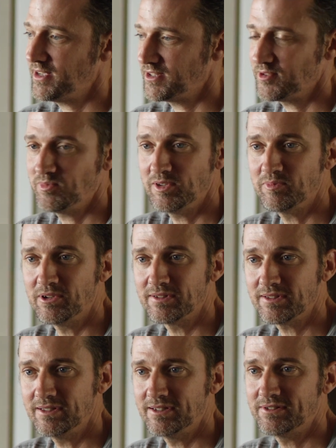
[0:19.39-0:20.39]
it to
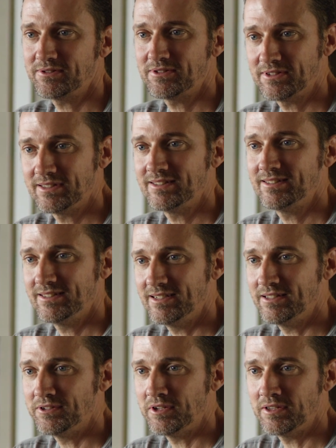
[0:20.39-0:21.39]
people, you know,
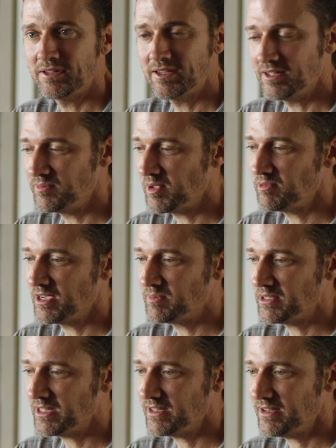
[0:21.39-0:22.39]
and maybe
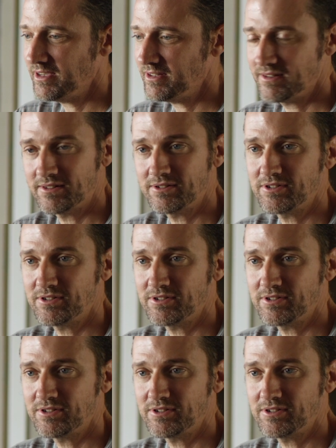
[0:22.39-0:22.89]
emulate that.